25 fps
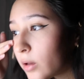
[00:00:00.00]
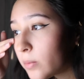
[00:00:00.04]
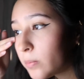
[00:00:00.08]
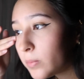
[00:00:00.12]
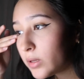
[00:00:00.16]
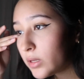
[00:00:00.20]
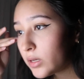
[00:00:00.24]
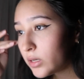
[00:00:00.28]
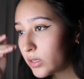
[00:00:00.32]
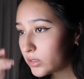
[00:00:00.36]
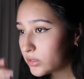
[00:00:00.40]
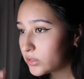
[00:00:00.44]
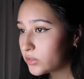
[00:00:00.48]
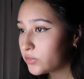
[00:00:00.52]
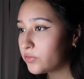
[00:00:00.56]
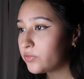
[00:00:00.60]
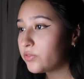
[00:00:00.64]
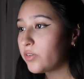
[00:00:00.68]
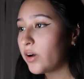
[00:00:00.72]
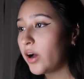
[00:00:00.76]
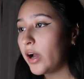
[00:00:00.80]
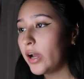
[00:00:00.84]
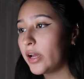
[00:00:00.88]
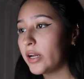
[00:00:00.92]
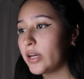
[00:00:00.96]
I mean, it's
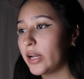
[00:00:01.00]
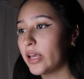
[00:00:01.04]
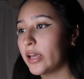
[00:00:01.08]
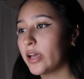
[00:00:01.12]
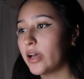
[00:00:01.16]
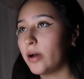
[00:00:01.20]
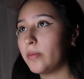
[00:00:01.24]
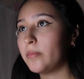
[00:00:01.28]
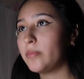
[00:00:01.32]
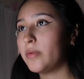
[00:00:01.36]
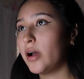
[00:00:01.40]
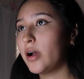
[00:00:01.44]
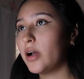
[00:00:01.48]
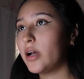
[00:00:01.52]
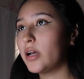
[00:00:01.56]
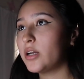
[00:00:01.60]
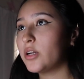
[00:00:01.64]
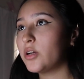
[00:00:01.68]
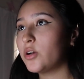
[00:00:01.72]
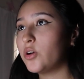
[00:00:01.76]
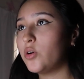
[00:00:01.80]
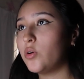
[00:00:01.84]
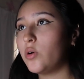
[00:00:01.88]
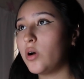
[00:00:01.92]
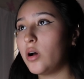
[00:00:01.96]
fine. Like, I'm not
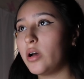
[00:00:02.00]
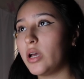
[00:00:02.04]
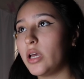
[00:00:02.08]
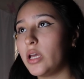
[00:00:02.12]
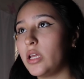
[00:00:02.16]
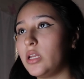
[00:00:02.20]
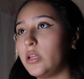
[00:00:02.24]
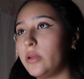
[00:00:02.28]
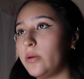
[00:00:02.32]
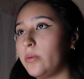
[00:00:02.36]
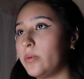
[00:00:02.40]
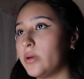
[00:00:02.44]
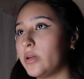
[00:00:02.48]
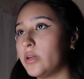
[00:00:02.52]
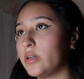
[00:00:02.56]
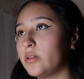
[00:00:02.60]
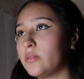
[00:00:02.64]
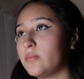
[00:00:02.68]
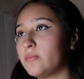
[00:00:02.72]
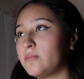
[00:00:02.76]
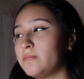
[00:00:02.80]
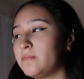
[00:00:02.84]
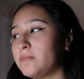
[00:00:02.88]
gonna go out anywhere.